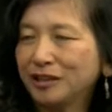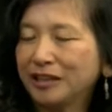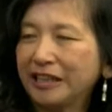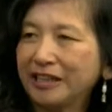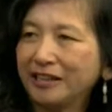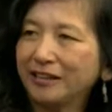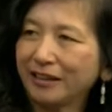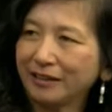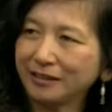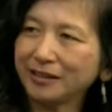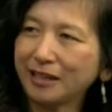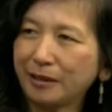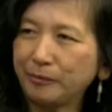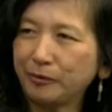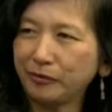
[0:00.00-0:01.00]
need that
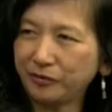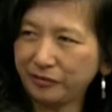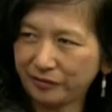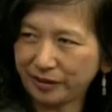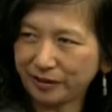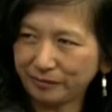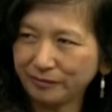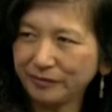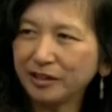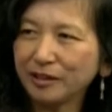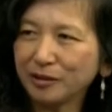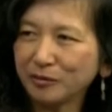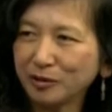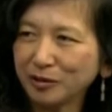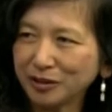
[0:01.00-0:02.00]
time of
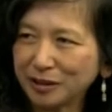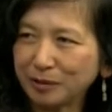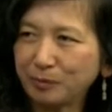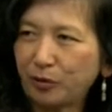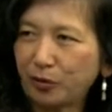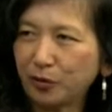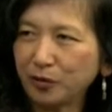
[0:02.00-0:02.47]
real support.